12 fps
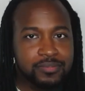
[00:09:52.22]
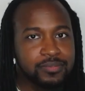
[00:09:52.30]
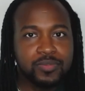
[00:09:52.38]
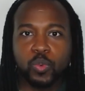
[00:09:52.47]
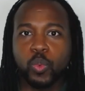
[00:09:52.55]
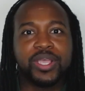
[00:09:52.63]

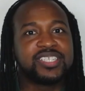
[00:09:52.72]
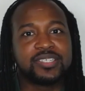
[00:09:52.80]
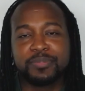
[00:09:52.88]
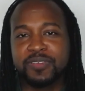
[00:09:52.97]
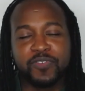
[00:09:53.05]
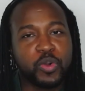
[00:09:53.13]
we should
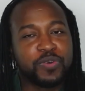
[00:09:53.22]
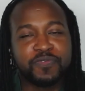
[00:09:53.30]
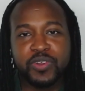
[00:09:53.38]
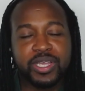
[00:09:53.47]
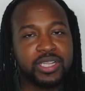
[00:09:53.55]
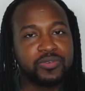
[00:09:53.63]
be voting
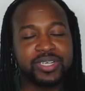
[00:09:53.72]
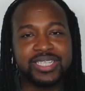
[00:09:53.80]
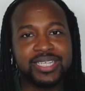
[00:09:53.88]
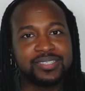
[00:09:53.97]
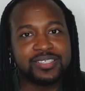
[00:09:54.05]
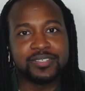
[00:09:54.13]
for Hillary
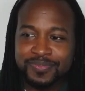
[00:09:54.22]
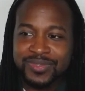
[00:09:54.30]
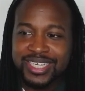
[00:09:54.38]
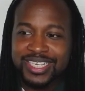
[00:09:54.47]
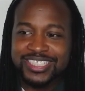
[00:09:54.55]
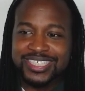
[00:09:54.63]
Clinton.
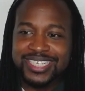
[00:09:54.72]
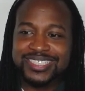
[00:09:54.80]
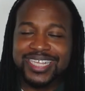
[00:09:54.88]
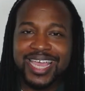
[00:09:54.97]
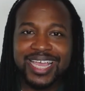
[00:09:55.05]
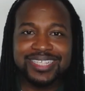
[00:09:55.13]
She is
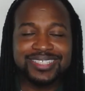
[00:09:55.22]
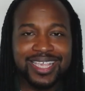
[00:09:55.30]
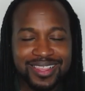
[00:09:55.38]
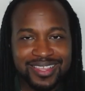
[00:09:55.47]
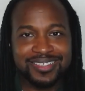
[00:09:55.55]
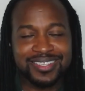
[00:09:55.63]
the
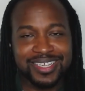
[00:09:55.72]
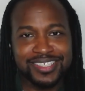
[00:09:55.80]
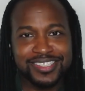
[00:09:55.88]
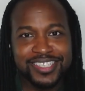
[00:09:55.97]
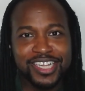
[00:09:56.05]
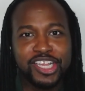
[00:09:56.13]

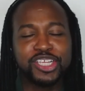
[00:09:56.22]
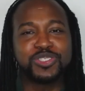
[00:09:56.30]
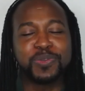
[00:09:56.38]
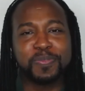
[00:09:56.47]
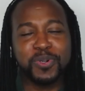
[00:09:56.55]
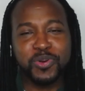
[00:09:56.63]
antithesis
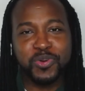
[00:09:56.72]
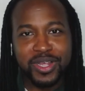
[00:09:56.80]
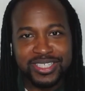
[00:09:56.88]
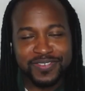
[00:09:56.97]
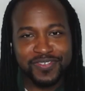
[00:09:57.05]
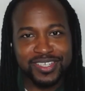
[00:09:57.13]
to
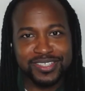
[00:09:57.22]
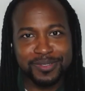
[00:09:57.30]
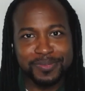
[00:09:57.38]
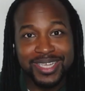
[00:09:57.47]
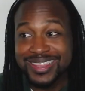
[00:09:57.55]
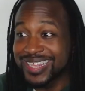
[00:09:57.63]
progressivism.
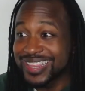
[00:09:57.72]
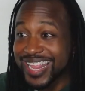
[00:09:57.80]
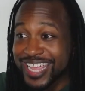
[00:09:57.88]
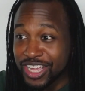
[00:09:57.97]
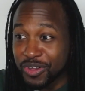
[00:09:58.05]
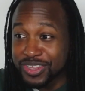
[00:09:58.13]
The
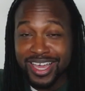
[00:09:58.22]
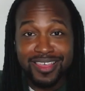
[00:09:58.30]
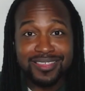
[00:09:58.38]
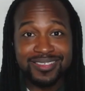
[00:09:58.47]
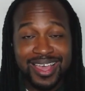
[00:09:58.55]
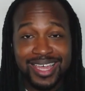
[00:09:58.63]
light on the
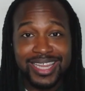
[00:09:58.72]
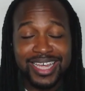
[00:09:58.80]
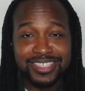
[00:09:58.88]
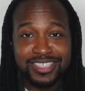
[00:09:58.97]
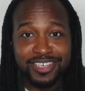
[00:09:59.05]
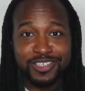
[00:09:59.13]
other side of that
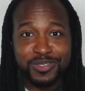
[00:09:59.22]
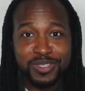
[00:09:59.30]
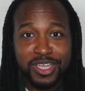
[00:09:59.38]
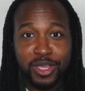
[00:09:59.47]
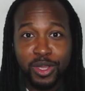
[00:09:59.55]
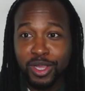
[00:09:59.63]
tunnel,
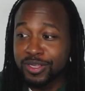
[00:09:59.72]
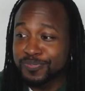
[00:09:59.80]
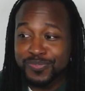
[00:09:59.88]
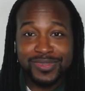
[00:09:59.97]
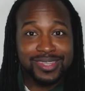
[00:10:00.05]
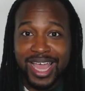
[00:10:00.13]

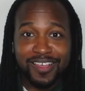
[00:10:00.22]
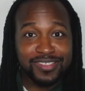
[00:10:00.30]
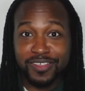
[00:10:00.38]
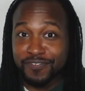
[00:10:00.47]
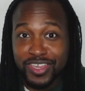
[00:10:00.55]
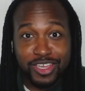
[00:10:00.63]
that
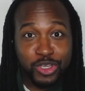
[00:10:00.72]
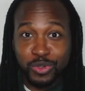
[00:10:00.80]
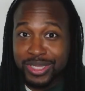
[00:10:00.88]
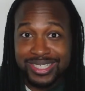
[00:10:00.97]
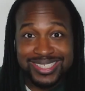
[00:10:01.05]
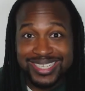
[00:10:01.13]
the vehicle
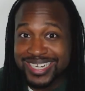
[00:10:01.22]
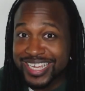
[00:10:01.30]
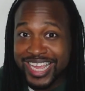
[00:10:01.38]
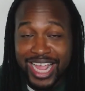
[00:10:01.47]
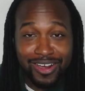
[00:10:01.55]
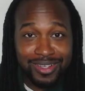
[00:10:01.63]
that's going to
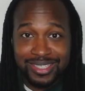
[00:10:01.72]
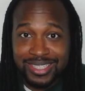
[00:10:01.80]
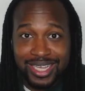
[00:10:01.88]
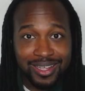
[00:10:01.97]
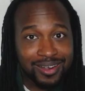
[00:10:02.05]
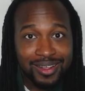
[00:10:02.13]
carry us
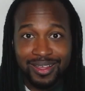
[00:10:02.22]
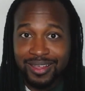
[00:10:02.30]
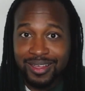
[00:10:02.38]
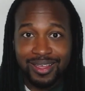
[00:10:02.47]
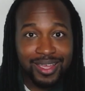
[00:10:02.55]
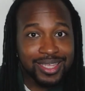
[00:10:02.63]
there,
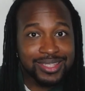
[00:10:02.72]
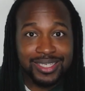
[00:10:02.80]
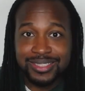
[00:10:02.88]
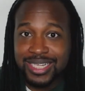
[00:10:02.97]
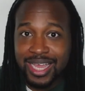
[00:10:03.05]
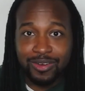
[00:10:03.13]

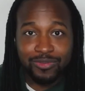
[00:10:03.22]
does not